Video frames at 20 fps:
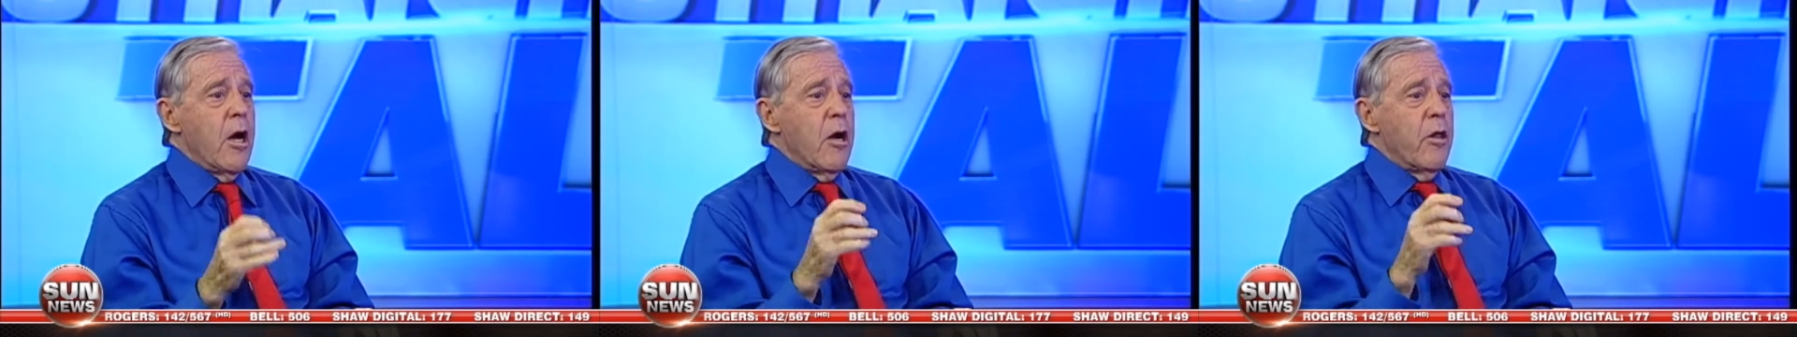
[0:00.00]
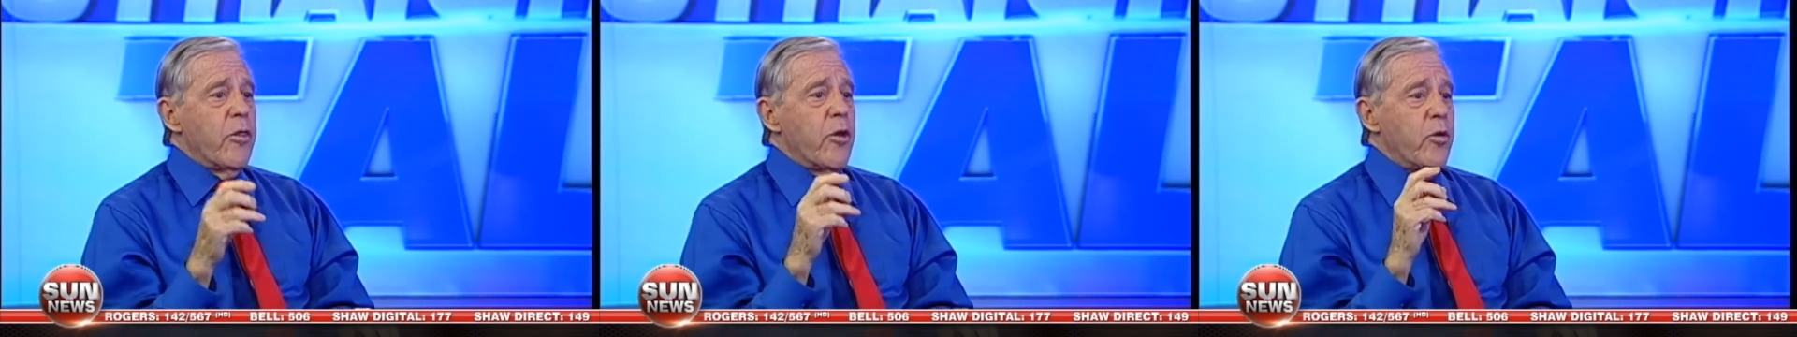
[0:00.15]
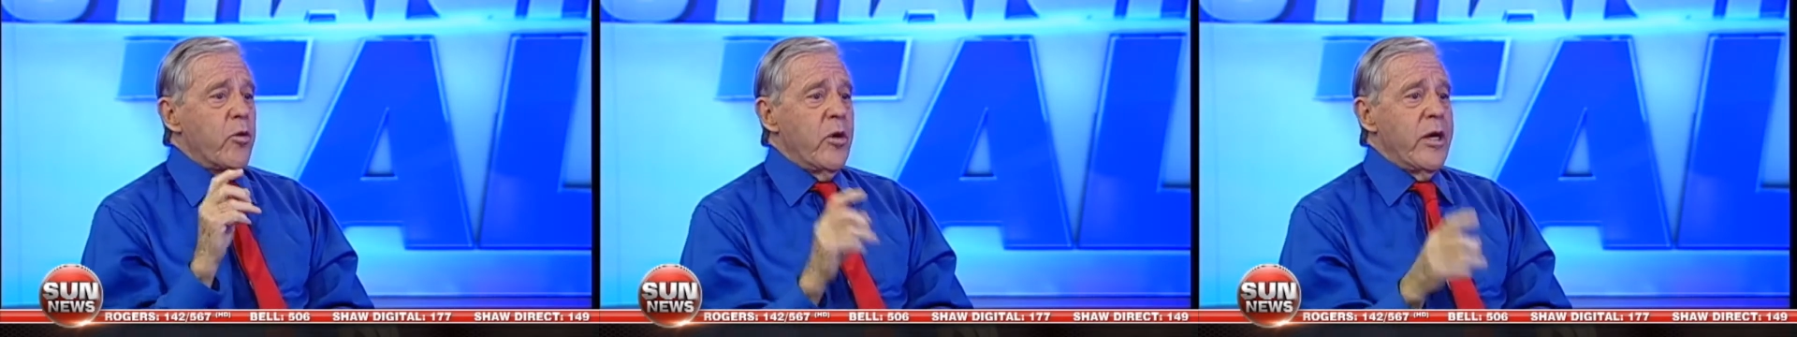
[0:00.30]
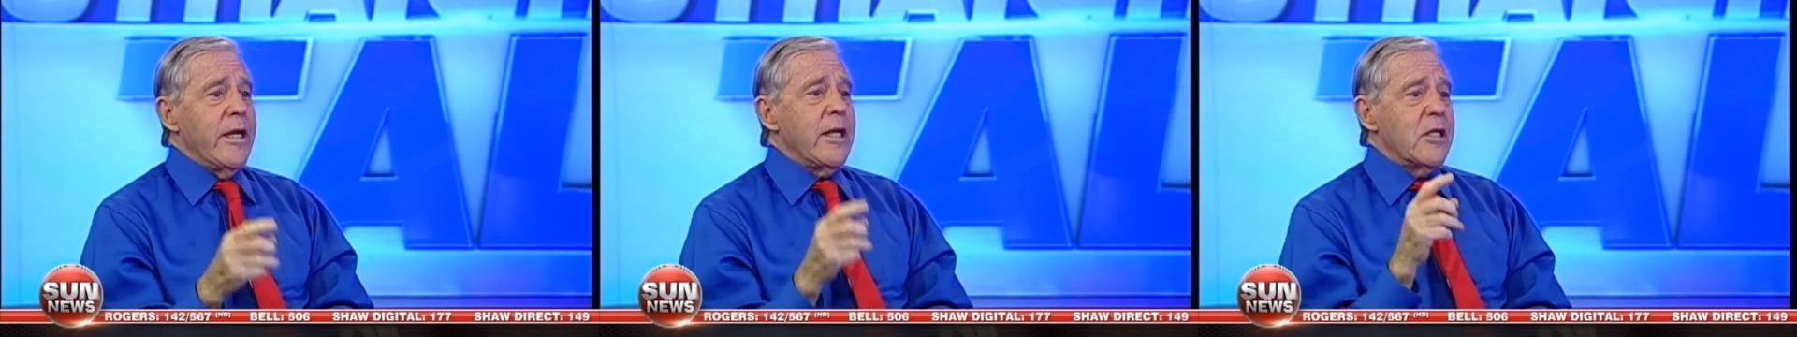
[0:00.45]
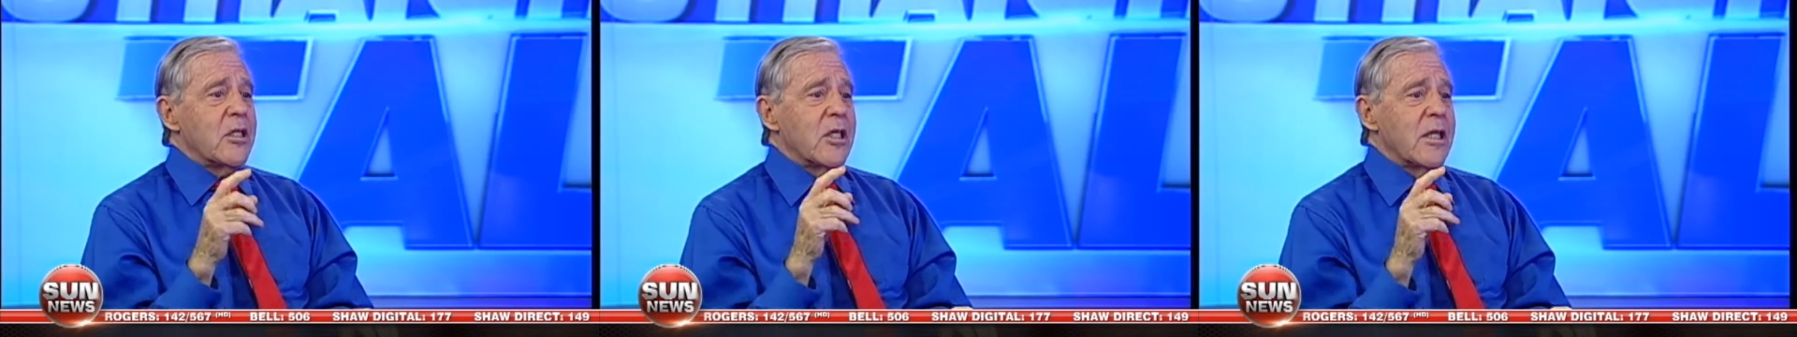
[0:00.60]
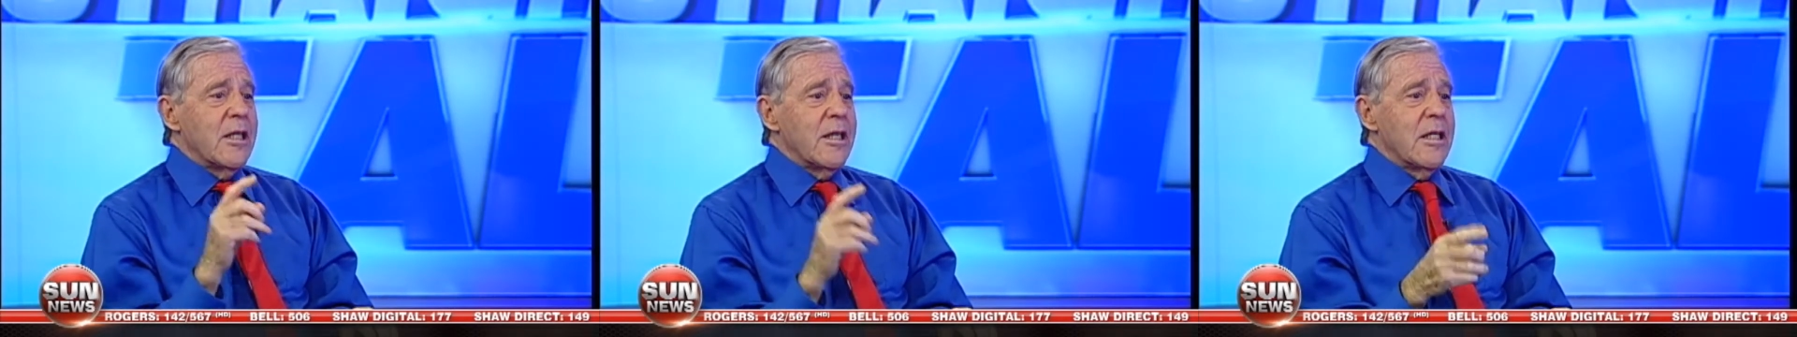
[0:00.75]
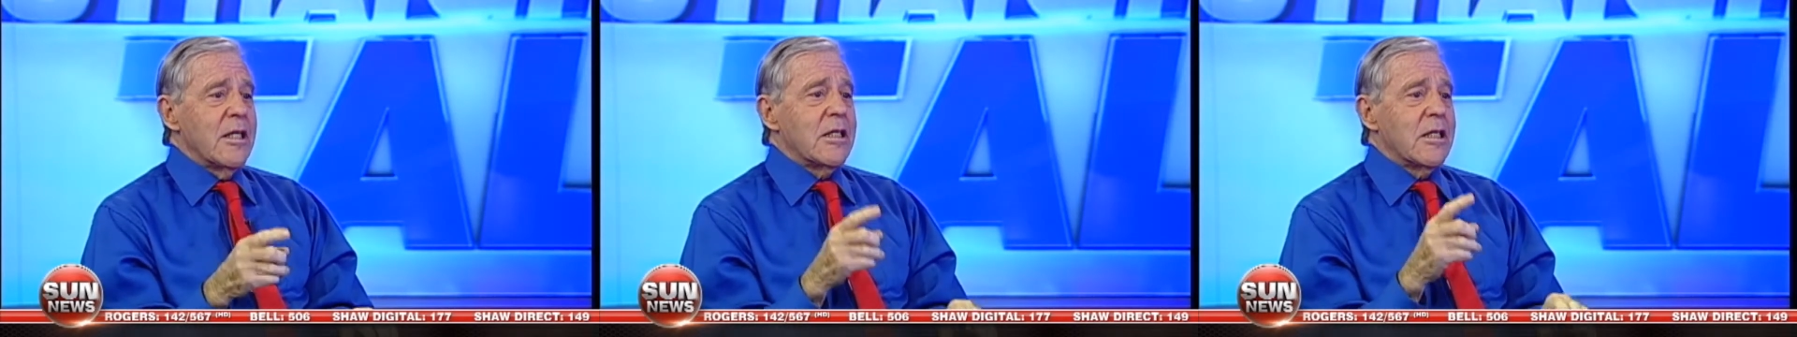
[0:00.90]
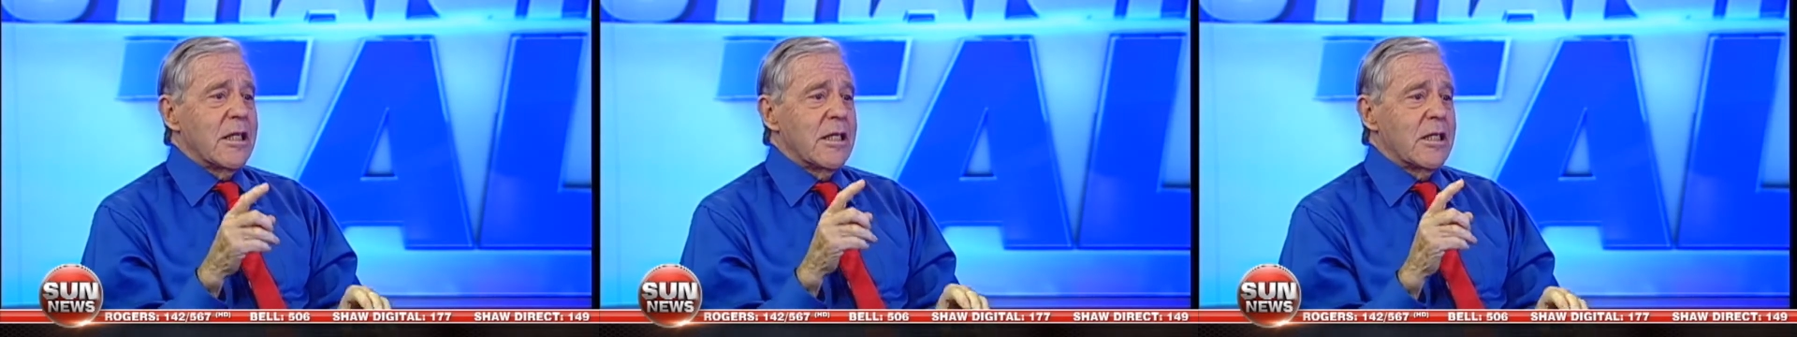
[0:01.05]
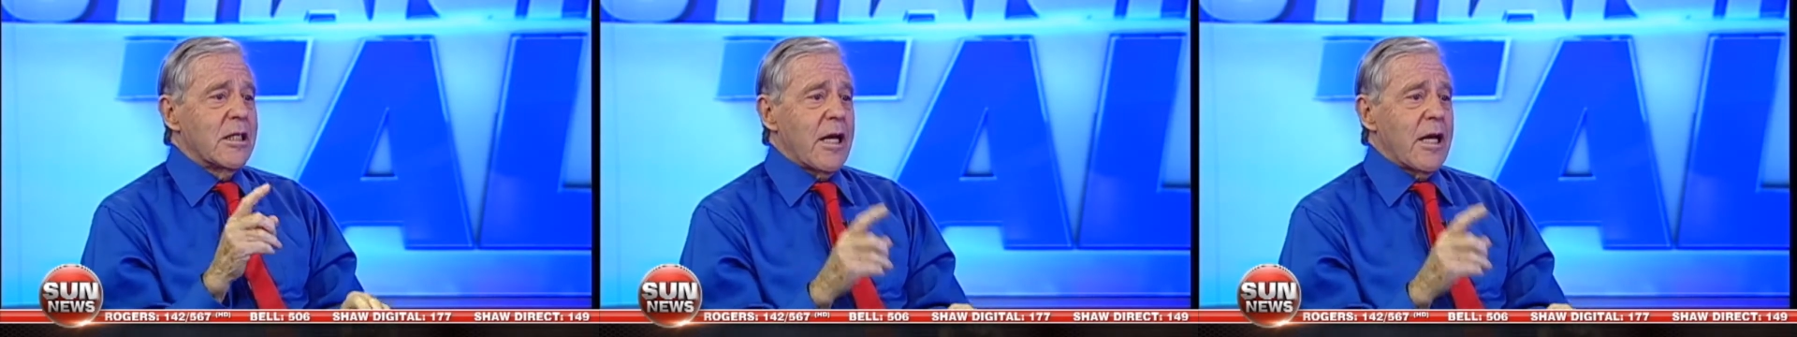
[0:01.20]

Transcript: the reason this is